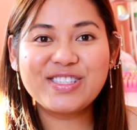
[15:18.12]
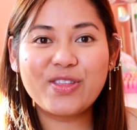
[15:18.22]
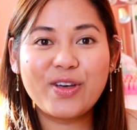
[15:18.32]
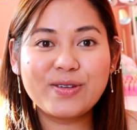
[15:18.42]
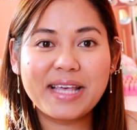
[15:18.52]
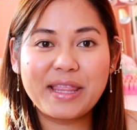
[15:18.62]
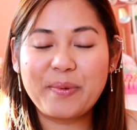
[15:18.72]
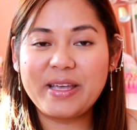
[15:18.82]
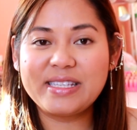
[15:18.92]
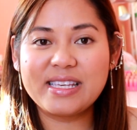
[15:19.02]
so those are the
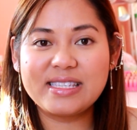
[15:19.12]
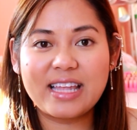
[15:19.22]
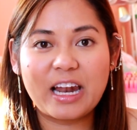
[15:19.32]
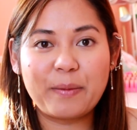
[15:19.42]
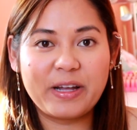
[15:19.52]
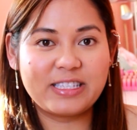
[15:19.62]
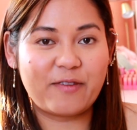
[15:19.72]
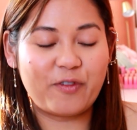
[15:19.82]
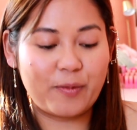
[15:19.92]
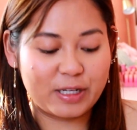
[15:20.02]
pieces that I picked
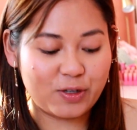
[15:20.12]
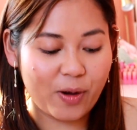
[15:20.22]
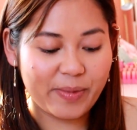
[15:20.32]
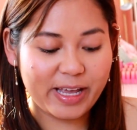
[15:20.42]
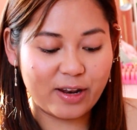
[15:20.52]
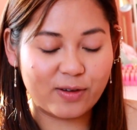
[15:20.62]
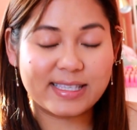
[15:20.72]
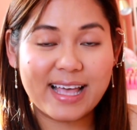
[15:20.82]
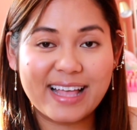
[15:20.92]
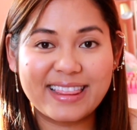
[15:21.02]
up from Adoreme. It
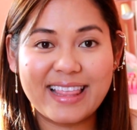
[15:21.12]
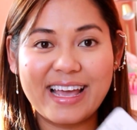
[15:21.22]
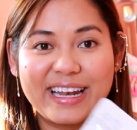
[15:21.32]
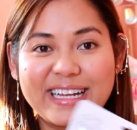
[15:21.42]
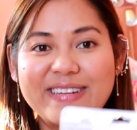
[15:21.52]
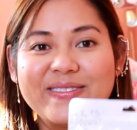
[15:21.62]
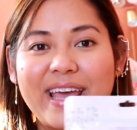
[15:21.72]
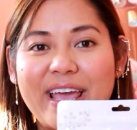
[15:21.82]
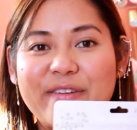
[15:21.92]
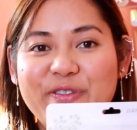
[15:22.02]
looks like they include
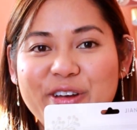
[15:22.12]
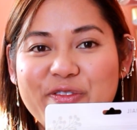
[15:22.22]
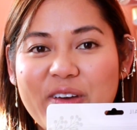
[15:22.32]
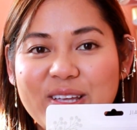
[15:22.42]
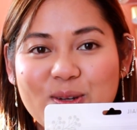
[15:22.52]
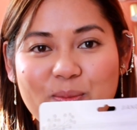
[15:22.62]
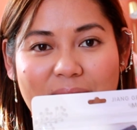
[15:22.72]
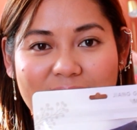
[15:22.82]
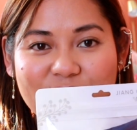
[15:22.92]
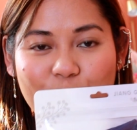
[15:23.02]
a free facial
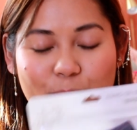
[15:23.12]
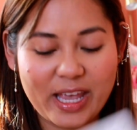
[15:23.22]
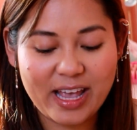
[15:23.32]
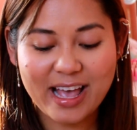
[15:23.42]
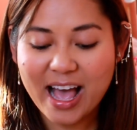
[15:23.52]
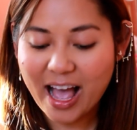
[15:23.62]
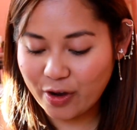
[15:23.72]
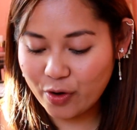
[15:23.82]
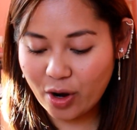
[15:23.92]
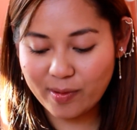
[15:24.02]
mask for me. I
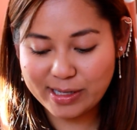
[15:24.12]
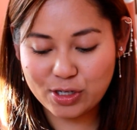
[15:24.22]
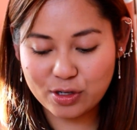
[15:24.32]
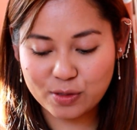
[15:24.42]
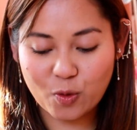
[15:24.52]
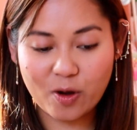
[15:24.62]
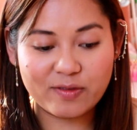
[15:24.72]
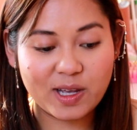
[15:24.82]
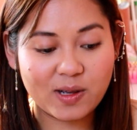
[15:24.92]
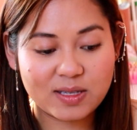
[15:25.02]
could always use more of
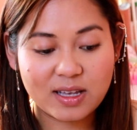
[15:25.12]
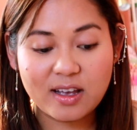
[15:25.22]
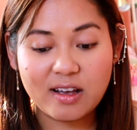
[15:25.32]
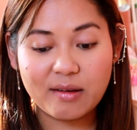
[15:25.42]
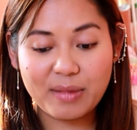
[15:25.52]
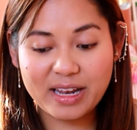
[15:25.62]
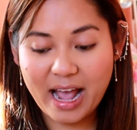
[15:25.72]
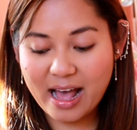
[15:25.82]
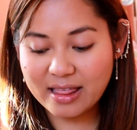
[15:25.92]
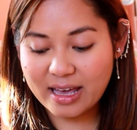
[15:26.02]
those. But
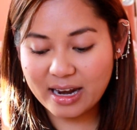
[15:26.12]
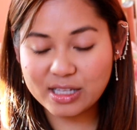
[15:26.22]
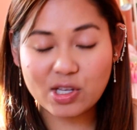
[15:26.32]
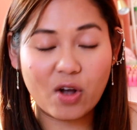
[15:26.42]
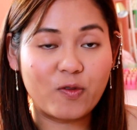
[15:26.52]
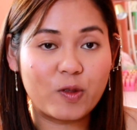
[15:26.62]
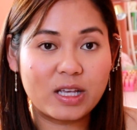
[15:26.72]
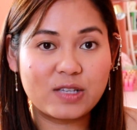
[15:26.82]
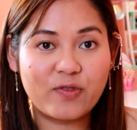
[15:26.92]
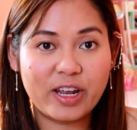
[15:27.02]
yeah, that is all for
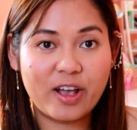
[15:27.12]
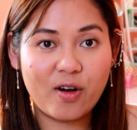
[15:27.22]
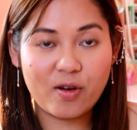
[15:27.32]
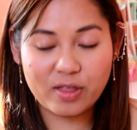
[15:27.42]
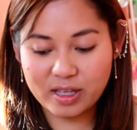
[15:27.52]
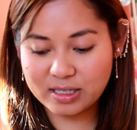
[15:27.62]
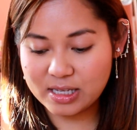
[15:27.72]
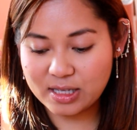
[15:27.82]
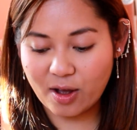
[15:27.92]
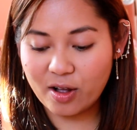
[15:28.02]
this video. This
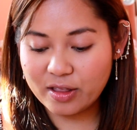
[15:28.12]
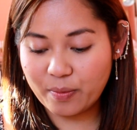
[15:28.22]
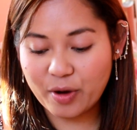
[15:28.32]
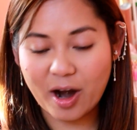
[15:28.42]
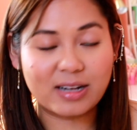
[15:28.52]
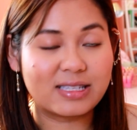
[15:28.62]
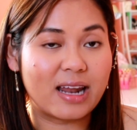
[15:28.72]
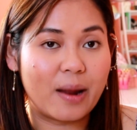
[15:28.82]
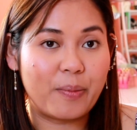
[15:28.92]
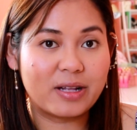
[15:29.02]
is all the products
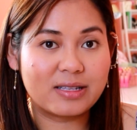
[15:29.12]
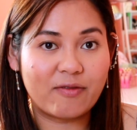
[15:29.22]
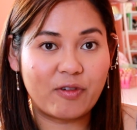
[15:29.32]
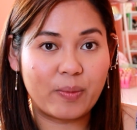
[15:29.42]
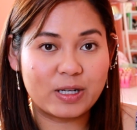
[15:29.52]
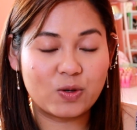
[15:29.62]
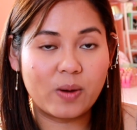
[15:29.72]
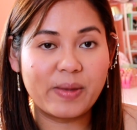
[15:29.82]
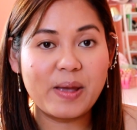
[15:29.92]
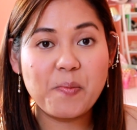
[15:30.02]
that I picked up from
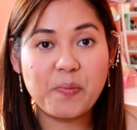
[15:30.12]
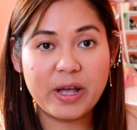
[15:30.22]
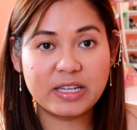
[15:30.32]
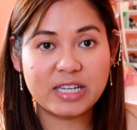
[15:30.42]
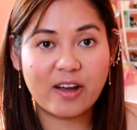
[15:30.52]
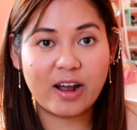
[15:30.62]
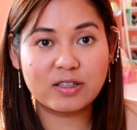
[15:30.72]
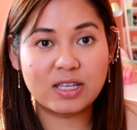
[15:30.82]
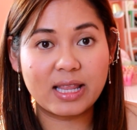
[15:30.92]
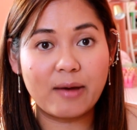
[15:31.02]
Adoreme. Big shout out
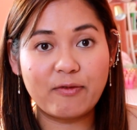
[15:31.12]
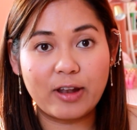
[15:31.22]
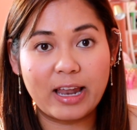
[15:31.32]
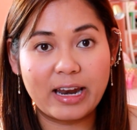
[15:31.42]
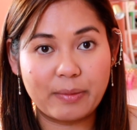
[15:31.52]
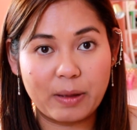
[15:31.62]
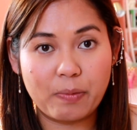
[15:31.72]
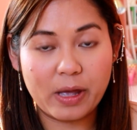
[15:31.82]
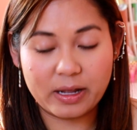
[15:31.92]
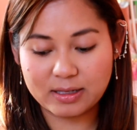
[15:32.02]
to them for letting me
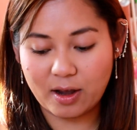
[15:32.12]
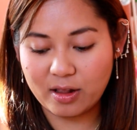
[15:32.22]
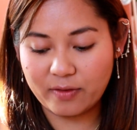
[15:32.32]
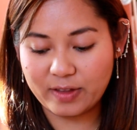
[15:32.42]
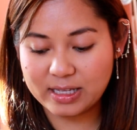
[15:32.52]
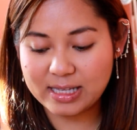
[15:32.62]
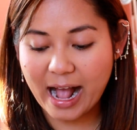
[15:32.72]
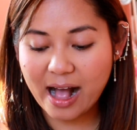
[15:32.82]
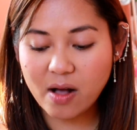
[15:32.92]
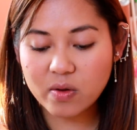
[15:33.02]
pick all of these
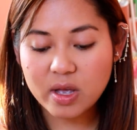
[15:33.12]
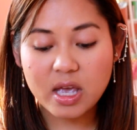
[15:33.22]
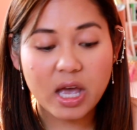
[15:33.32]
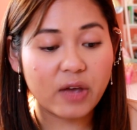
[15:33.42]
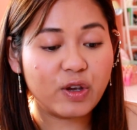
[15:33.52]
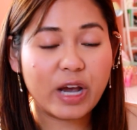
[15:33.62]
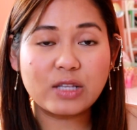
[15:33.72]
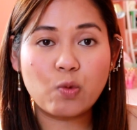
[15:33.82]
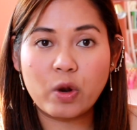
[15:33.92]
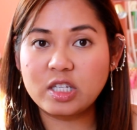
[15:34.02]
out. If you
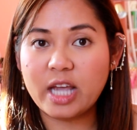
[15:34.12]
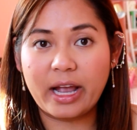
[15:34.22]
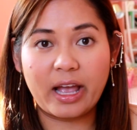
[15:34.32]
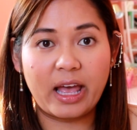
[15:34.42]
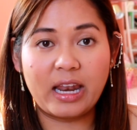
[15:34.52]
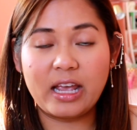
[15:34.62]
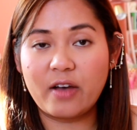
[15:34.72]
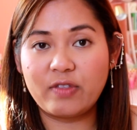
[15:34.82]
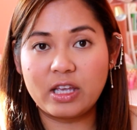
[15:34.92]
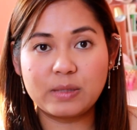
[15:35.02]
guys want to check any
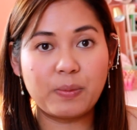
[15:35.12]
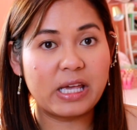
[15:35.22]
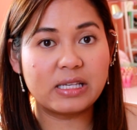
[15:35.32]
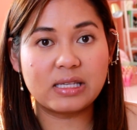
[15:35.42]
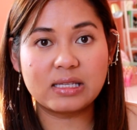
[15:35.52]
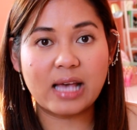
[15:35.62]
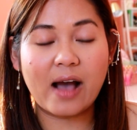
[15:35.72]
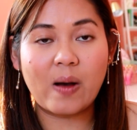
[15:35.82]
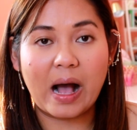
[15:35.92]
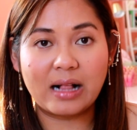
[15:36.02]
of these pieces
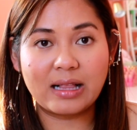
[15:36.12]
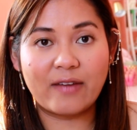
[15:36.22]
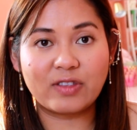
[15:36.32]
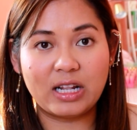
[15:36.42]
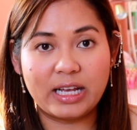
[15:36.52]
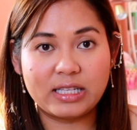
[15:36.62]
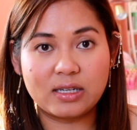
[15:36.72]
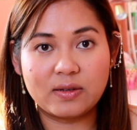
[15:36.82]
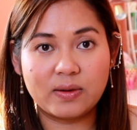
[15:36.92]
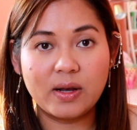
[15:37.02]
out, I'll have the link
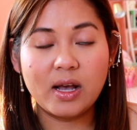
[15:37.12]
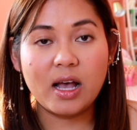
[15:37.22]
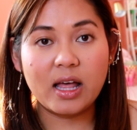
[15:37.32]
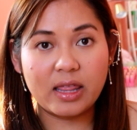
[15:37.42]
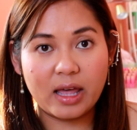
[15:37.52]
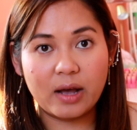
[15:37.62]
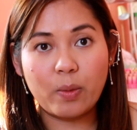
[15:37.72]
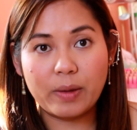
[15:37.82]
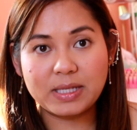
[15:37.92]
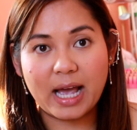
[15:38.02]
to the
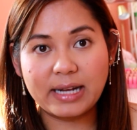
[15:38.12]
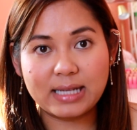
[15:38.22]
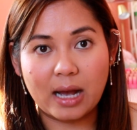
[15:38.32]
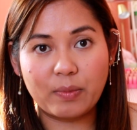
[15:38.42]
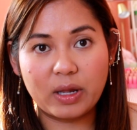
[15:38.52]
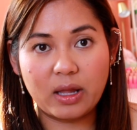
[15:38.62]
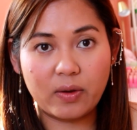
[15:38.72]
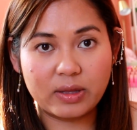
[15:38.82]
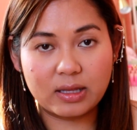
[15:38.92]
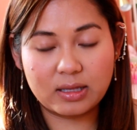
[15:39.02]
website down below
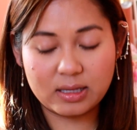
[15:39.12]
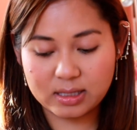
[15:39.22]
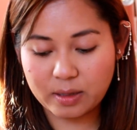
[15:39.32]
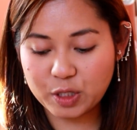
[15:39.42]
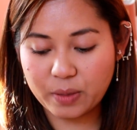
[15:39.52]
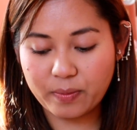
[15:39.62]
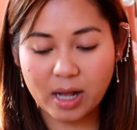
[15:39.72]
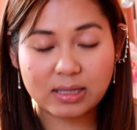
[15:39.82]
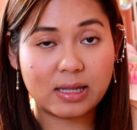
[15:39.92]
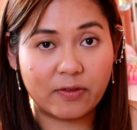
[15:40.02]
in the description
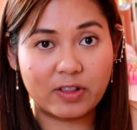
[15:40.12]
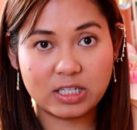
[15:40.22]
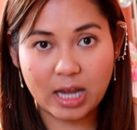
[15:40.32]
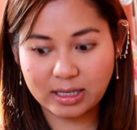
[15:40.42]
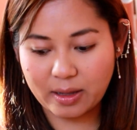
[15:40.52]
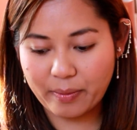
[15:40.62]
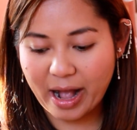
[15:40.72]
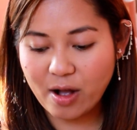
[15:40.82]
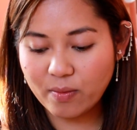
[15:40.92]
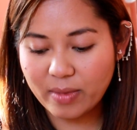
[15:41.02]
box. Definitely check them
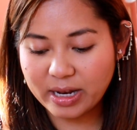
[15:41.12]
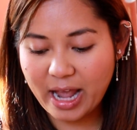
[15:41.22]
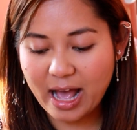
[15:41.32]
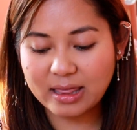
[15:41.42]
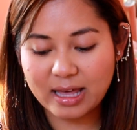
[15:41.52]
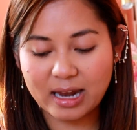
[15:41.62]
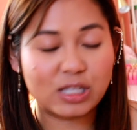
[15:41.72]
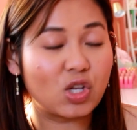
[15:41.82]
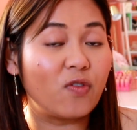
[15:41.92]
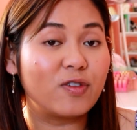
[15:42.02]
out. But yeah, that
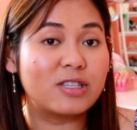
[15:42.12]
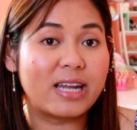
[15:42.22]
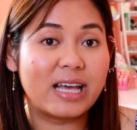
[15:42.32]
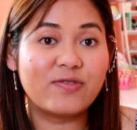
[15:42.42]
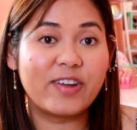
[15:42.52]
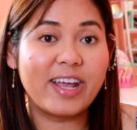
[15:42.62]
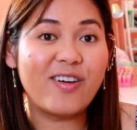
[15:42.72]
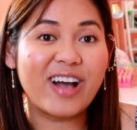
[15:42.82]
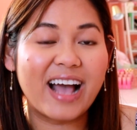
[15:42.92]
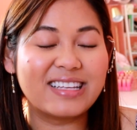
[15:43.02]
is all for today's video,
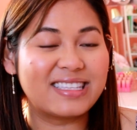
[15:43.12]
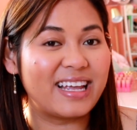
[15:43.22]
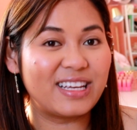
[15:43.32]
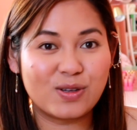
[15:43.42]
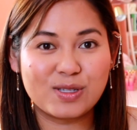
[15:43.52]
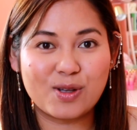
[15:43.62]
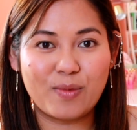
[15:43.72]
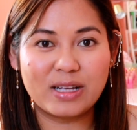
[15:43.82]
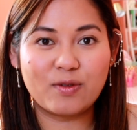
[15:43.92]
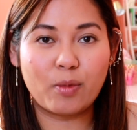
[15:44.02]
guys. Thank you so
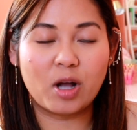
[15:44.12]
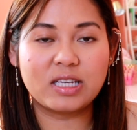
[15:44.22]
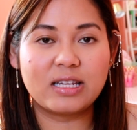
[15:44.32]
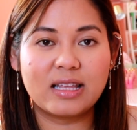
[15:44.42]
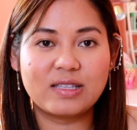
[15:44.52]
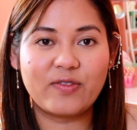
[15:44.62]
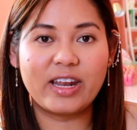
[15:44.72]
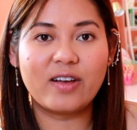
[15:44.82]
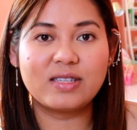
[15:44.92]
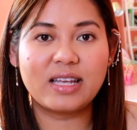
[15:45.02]
much for watching this
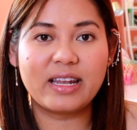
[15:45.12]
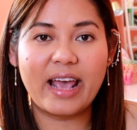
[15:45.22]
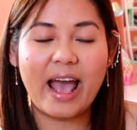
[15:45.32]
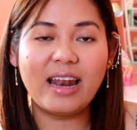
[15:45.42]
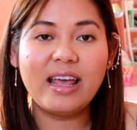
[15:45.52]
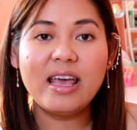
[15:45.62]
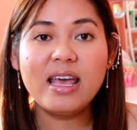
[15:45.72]
video till the end.